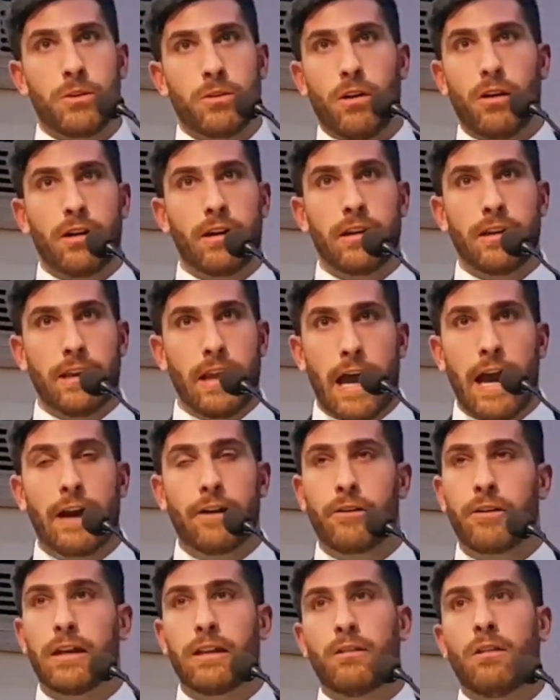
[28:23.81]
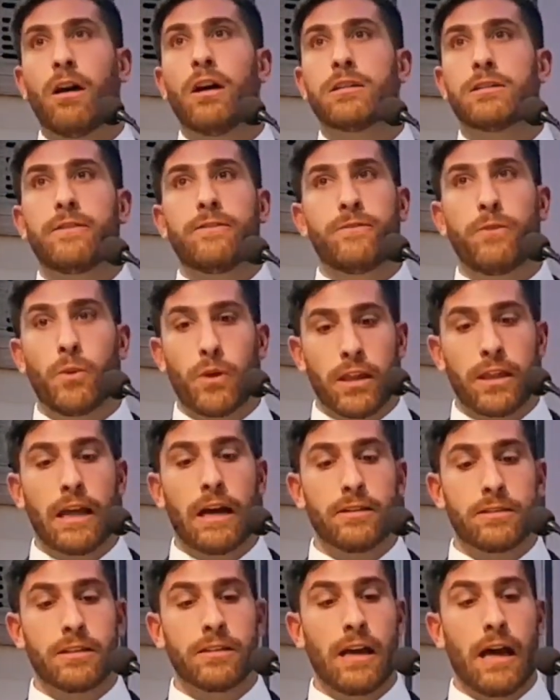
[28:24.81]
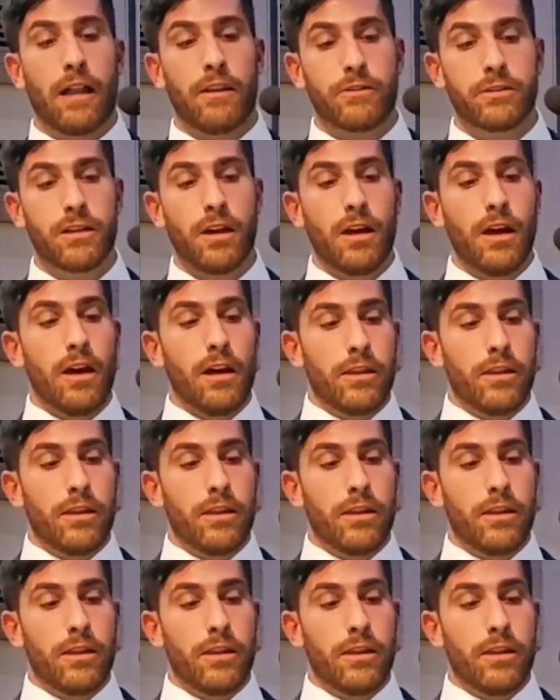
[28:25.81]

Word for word: We're talking aggregate loss, forty thousand dollars.